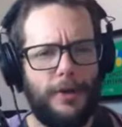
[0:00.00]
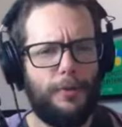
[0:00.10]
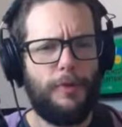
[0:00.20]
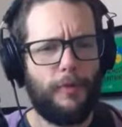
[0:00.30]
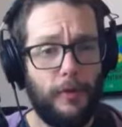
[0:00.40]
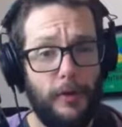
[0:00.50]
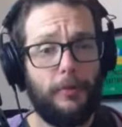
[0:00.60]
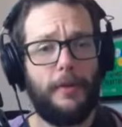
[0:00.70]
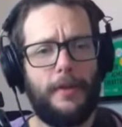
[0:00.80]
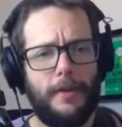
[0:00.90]
Like, should we
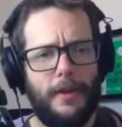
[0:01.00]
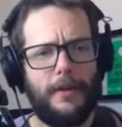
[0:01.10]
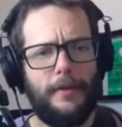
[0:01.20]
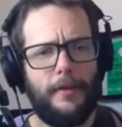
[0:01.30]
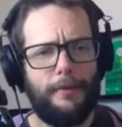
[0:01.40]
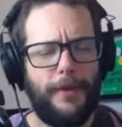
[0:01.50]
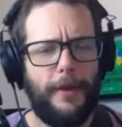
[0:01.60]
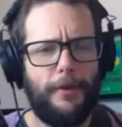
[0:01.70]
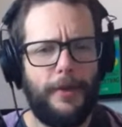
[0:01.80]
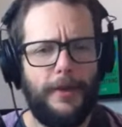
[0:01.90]
literally think that
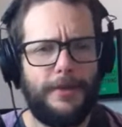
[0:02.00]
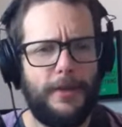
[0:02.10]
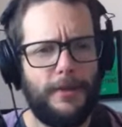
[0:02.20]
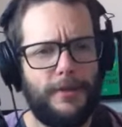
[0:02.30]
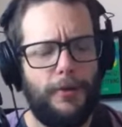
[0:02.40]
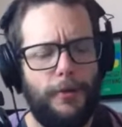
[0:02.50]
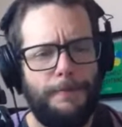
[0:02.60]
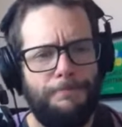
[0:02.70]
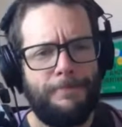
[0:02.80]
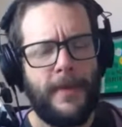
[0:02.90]
Plato thinks that the soul
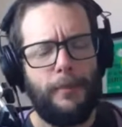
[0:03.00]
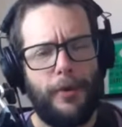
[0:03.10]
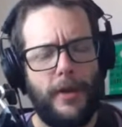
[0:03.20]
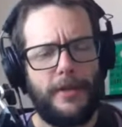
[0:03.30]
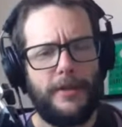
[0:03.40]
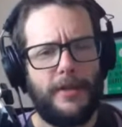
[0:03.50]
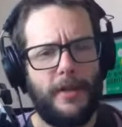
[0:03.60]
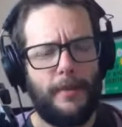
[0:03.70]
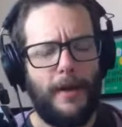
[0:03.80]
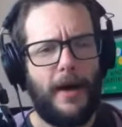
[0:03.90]

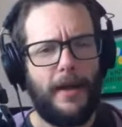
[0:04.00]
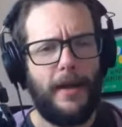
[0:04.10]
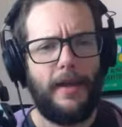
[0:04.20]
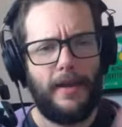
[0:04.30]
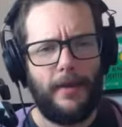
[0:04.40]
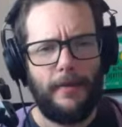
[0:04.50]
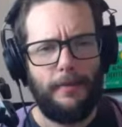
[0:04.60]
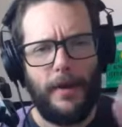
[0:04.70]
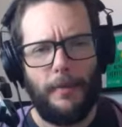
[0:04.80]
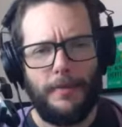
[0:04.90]
pre-existed the body and then
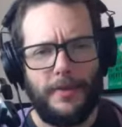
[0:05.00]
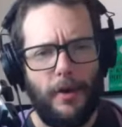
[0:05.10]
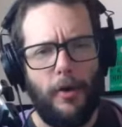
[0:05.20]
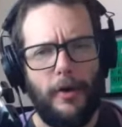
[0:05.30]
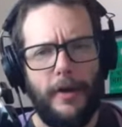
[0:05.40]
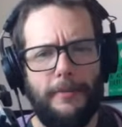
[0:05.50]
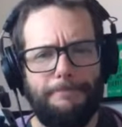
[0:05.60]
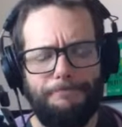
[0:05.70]
becomes incarnate